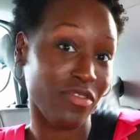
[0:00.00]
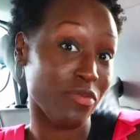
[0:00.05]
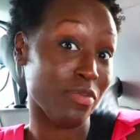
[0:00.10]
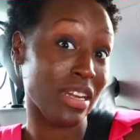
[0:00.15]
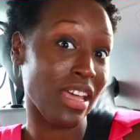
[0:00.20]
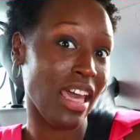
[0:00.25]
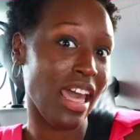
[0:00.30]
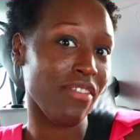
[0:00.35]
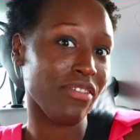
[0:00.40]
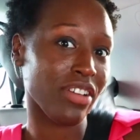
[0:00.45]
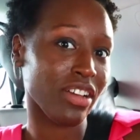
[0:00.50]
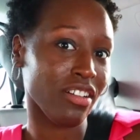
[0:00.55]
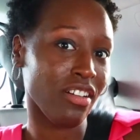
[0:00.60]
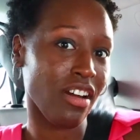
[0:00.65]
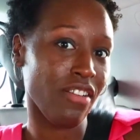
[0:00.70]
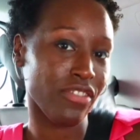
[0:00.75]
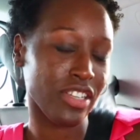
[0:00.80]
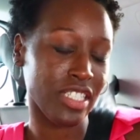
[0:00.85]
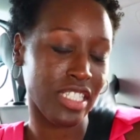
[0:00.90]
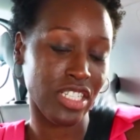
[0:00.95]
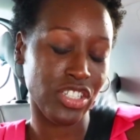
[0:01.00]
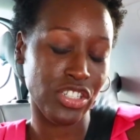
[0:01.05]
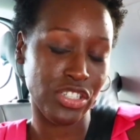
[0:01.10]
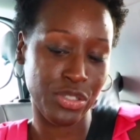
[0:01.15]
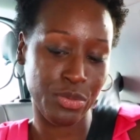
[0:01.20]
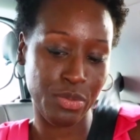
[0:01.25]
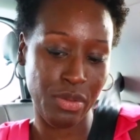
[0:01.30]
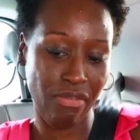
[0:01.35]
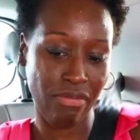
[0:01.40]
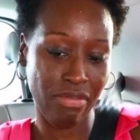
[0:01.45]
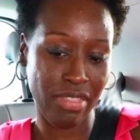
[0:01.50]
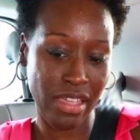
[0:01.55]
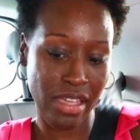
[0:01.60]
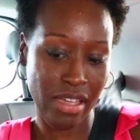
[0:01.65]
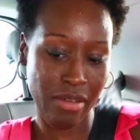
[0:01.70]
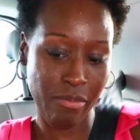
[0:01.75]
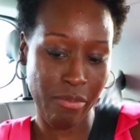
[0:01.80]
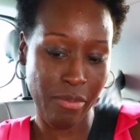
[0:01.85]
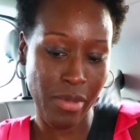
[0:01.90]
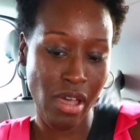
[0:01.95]
I've been having conversations with
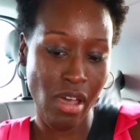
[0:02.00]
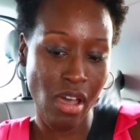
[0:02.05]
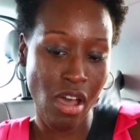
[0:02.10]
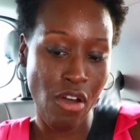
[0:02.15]
them